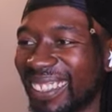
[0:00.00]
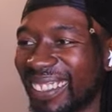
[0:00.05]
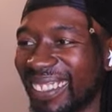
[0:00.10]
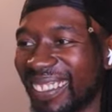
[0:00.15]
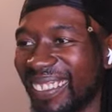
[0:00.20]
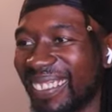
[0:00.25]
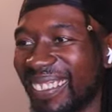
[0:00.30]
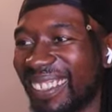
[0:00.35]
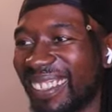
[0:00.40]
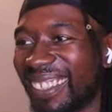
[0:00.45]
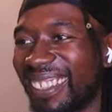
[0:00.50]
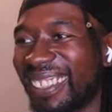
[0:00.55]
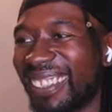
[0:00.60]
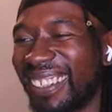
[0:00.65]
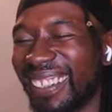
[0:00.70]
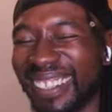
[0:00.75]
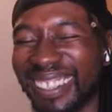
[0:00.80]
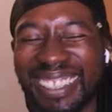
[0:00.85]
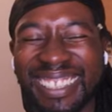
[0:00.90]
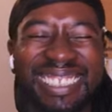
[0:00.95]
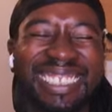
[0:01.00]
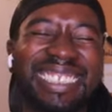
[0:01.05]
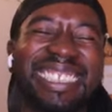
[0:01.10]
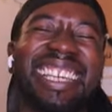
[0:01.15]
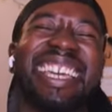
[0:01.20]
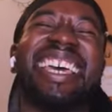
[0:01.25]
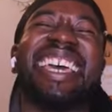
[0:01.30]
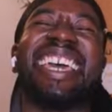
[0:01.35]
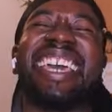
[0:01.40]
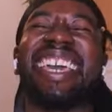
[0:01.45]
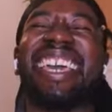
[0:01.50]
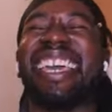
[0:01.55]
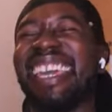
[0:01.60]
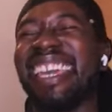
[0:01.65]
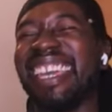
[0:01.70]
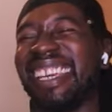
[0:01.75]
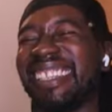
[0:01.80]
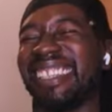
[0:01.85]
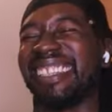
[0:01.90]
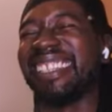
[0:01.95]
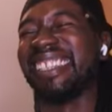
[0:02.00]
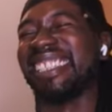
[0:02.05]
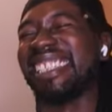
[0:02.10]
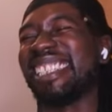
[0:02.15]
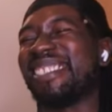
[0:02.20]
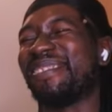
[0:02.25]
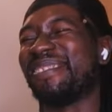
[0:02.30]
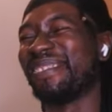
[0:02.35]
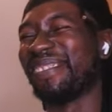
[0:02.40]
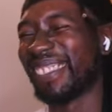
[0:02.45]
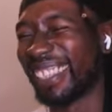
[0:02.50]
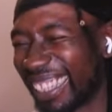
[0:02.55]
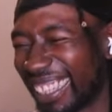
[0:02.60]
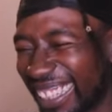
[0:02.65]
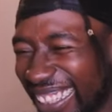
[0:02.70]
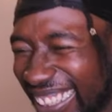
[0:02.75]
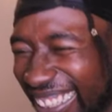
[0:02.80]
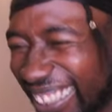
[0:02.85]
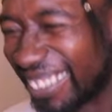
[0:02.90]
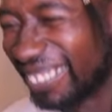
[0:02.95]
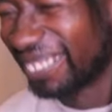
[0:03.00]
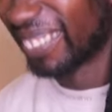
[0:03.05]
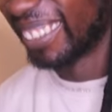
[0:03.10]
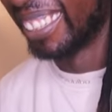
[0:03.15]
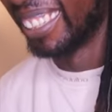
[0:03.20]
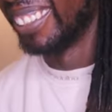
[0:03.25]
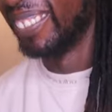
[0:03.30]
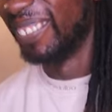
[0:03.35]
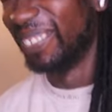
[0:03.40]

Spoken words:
Oh gosh, yeah, ain't this feeling for the